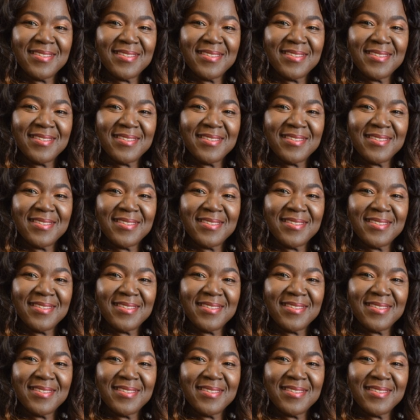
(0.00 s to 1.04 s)

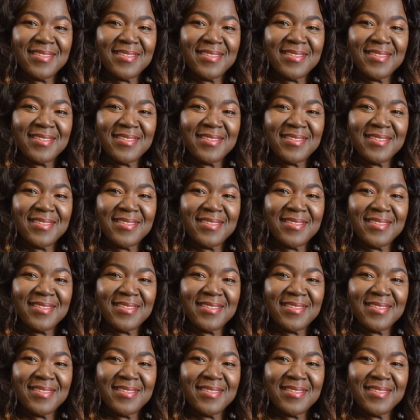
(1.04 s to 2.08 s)

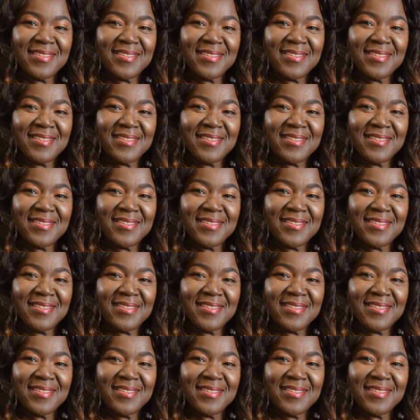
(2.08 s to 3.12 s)

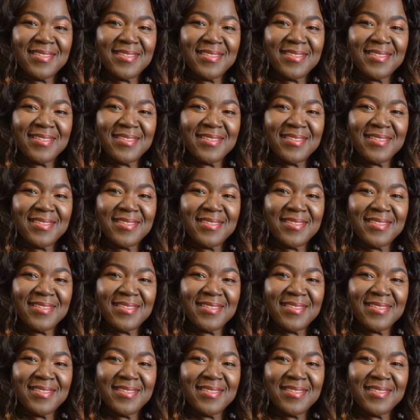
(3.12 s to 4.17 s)

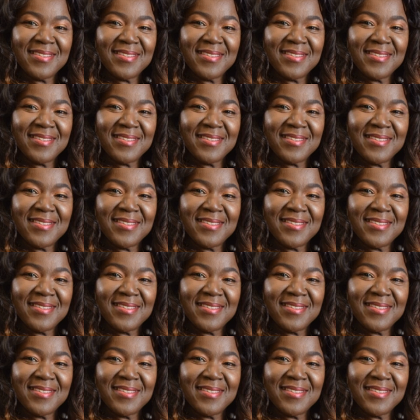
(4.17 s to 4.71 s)
[no speech]